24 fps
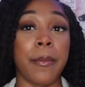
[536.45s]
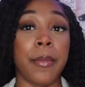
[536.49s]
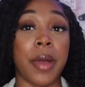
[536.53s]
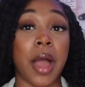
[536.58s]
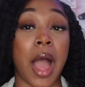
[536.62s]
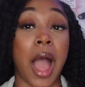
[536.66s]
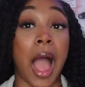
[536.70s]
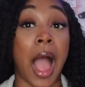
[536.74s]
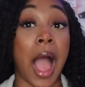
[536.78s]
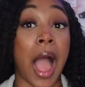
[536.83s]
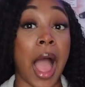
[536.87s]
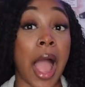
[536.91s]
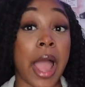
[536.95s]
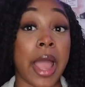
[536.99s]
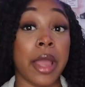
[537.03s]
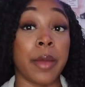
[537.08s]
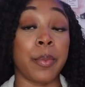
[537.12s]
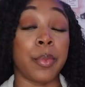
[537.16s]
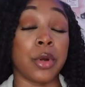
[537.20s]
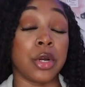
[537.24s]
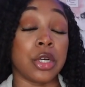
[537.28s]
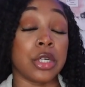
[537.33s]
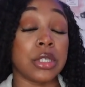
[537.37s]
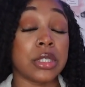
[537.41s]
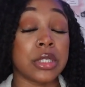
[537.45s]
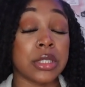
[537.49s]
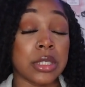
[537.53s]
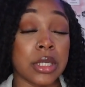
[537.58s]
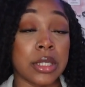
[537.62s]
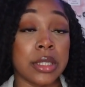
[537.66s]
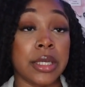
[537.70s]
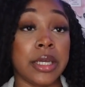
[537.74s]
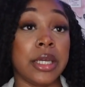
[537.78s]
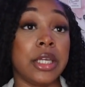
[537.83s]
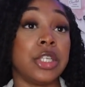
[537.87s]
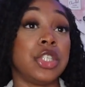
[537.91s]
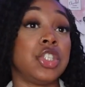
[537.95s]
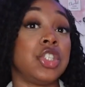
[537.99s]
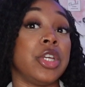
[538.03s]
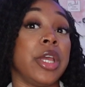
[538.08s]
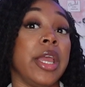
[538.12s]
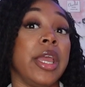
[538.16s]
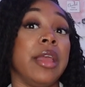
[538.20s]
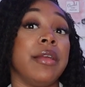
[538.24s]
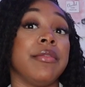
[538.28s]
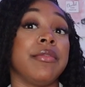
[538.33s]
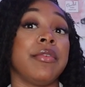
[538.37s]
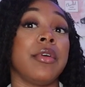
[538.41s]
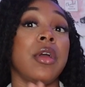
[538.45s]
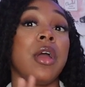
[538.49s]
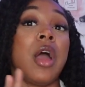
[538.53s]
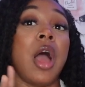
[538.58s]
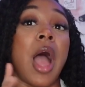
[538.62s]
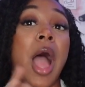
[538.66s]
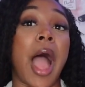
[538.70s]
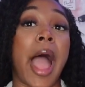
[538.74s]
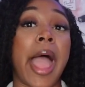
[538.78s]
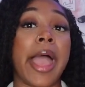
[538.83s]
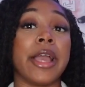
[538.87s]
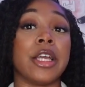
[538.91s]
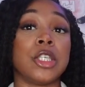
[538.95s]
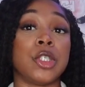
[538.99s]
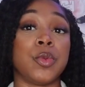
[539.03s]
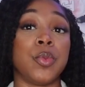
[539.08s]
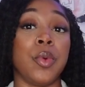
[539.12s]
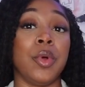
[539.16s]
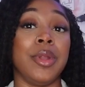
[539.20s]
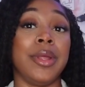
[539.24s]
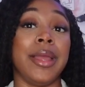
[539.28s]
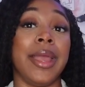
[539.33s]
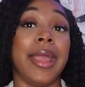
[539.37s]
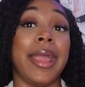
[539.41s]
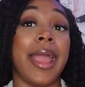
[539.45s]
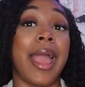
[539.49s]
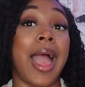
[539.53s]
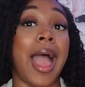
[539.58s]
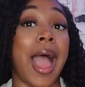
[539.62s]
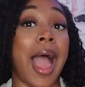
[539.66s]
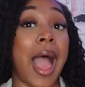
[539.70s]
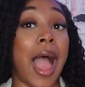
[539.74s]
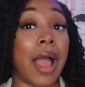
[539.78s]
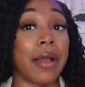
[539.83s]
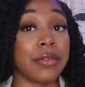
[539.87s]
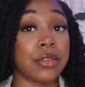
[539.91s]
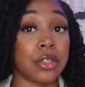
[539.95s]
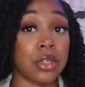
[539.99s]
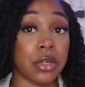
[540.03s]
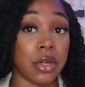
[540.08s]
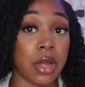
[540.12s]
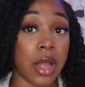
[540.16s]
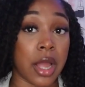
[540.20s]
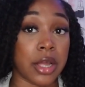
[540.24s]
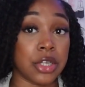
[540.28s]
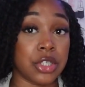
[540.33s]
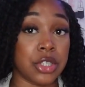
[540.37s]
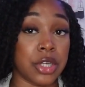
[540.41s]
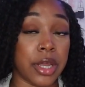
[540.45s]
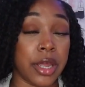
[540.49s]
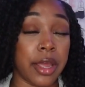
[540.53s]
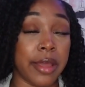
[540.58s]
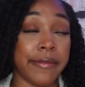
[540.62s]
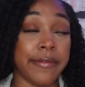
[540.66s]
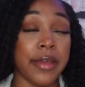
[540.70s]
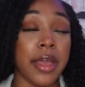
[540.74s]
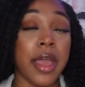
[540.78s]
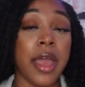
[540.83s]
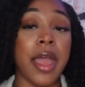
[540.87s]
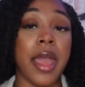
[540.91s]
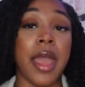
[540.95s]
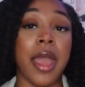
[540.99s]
but I personally I exfoliate after I shave,